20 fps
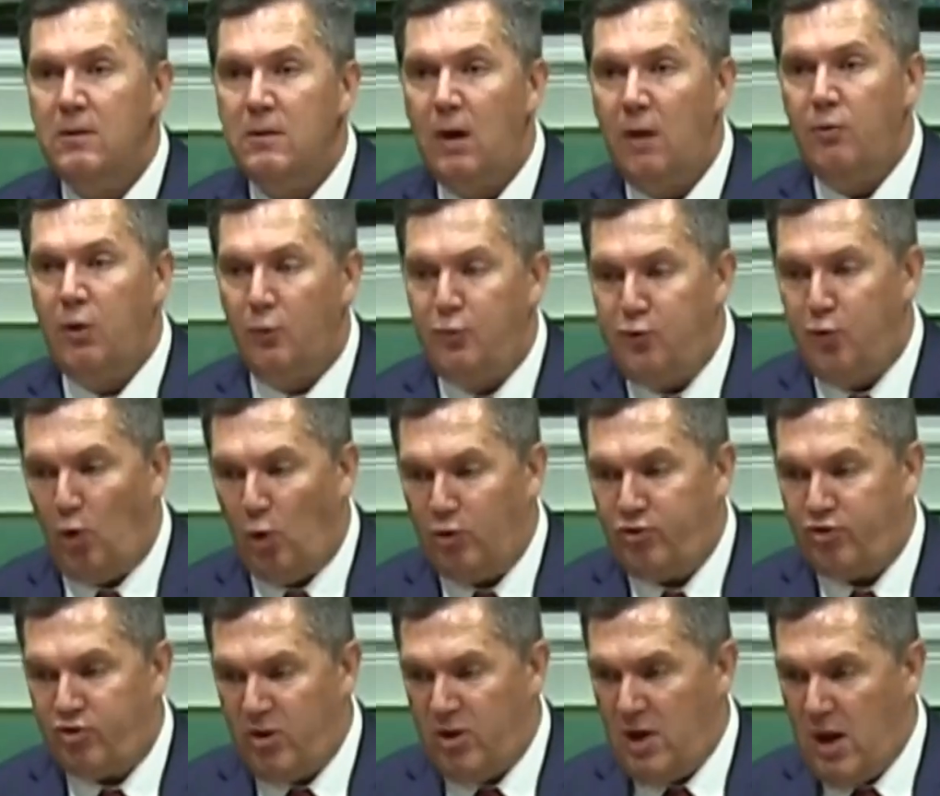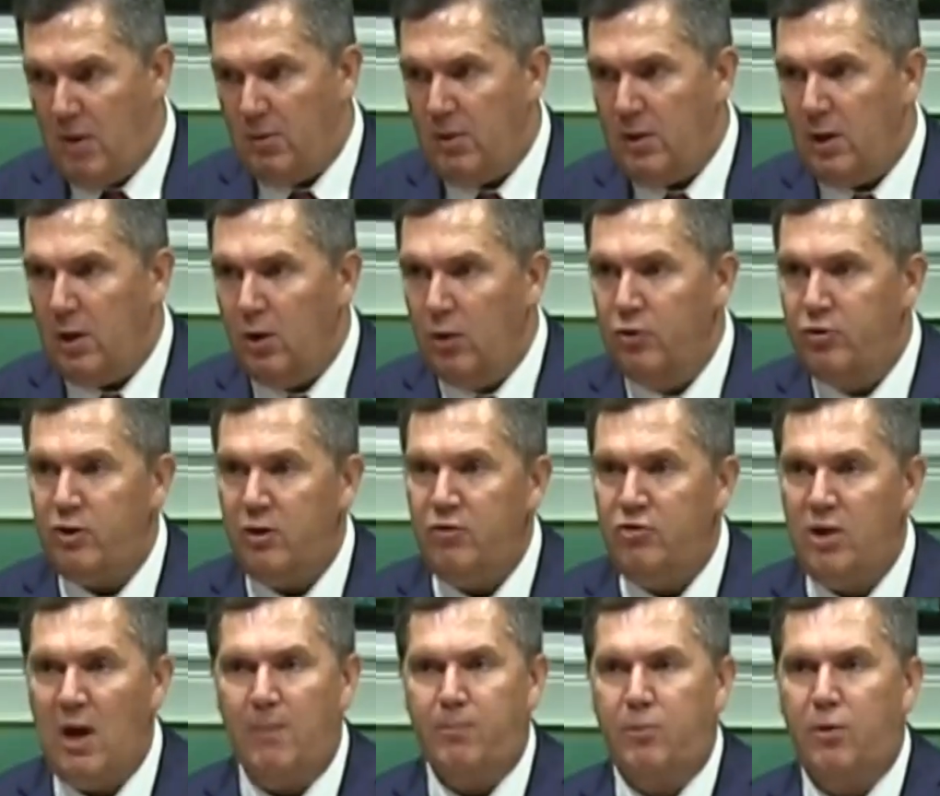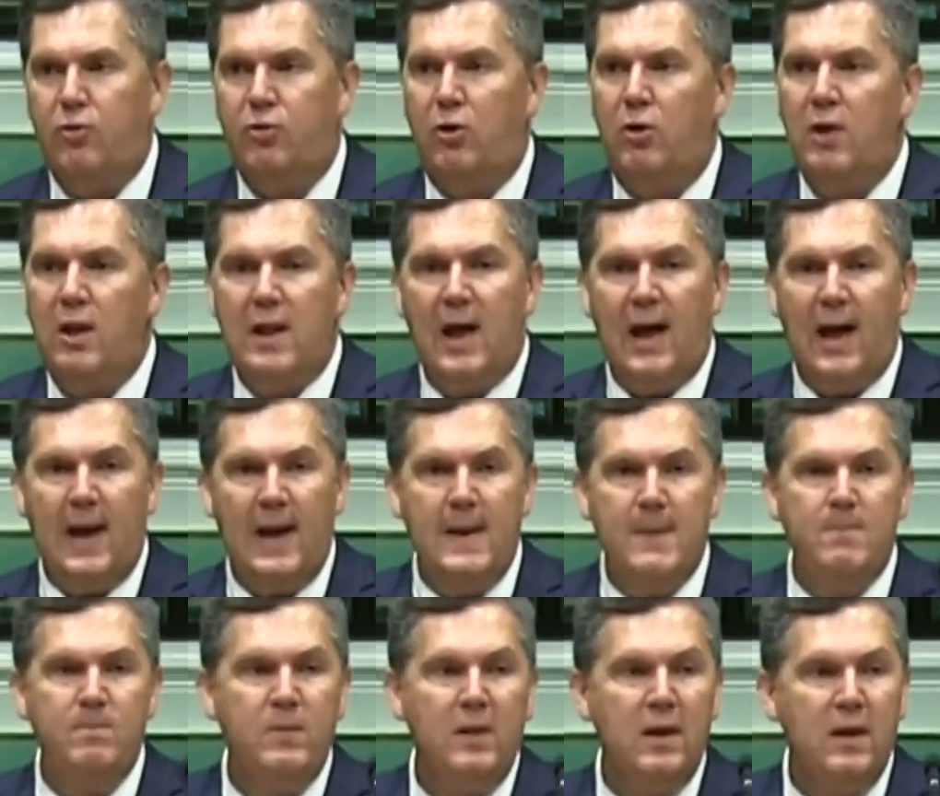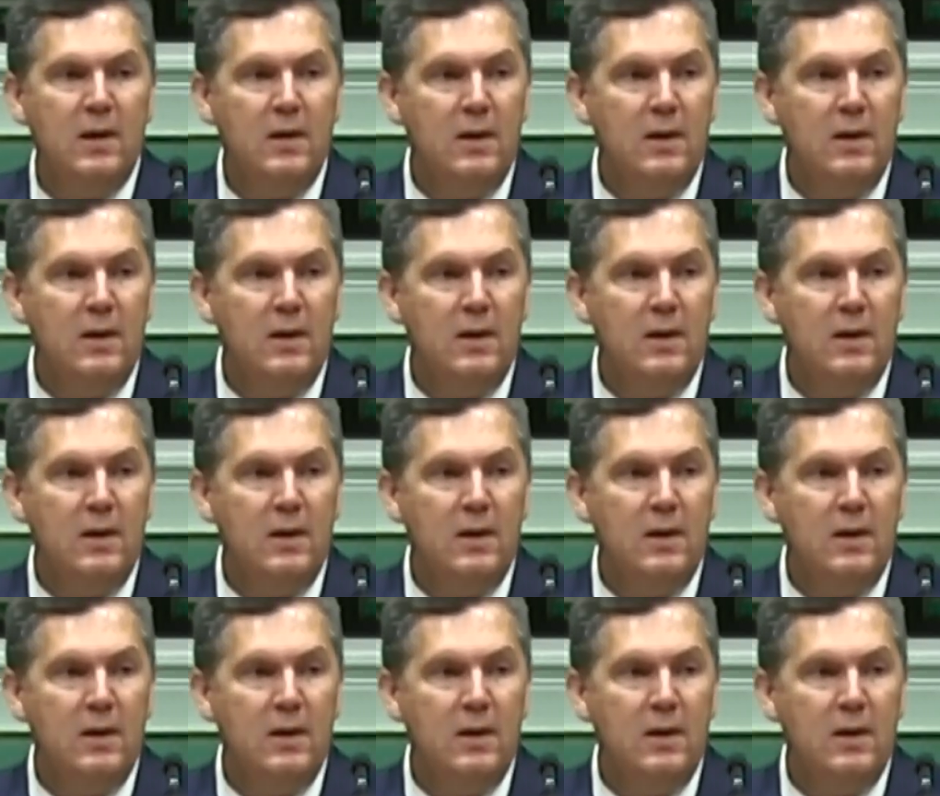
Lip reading: of the 4 scenarios in chapter 39